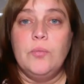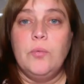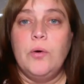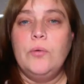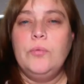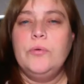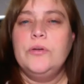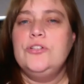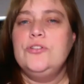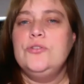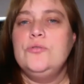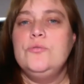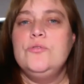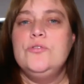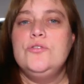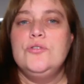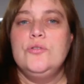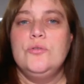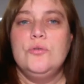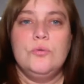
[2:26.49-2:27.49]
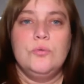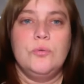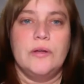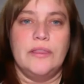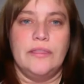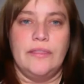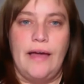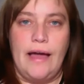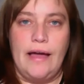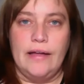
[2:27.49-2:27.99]
what would you do with
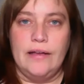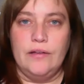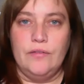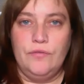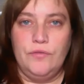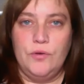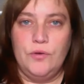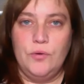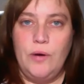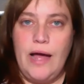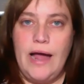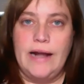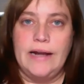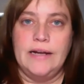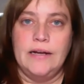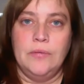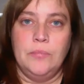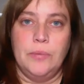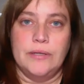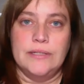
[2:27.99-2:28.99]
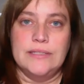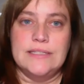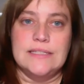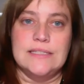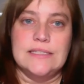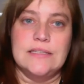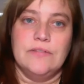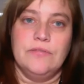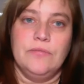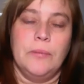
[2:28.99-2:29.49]
that if you had an
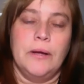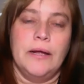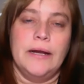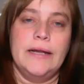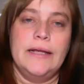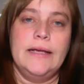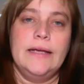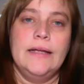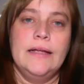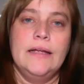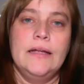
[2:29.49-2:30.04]
abundance of money?